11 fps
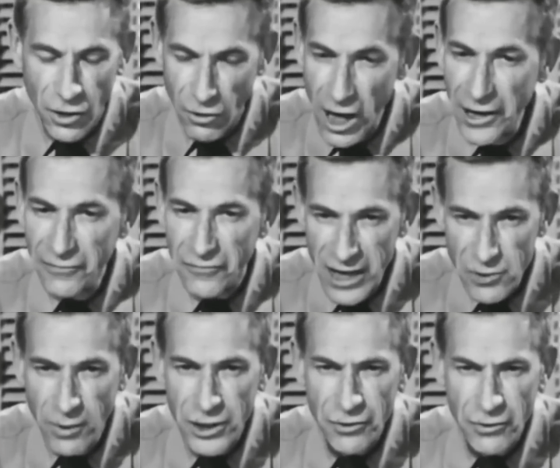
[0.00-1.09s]
All right, if
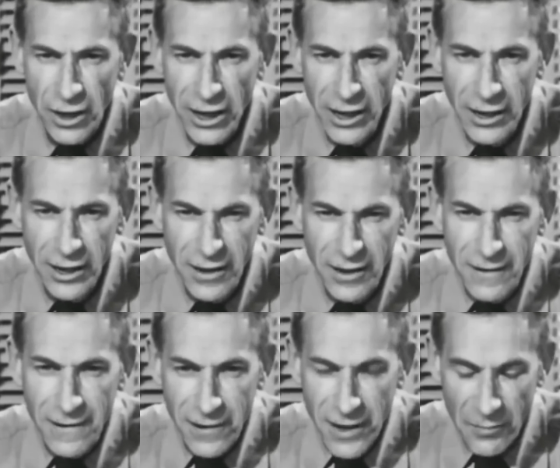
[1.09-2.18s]
that's what you think,
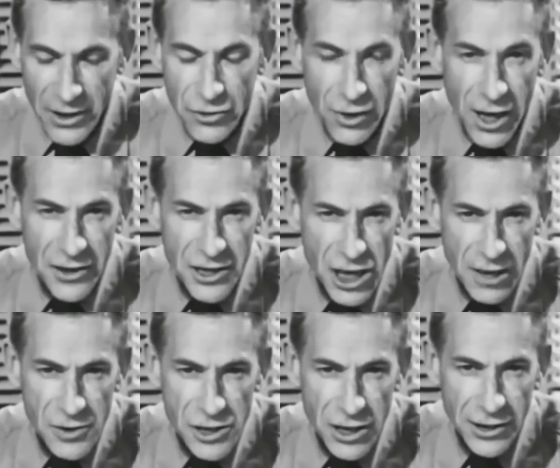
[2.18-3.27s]
let me try the
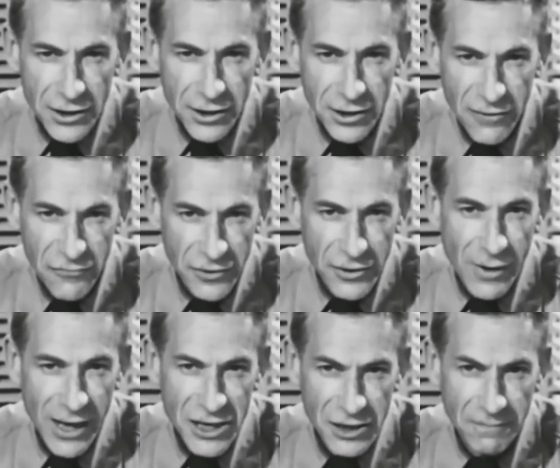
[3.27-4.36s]
same stunt in a different
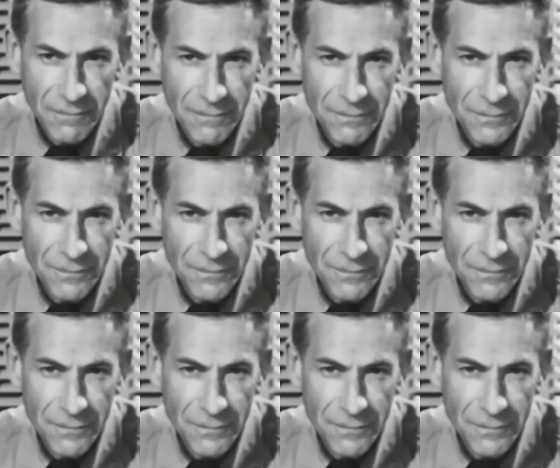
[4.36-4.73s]
direction.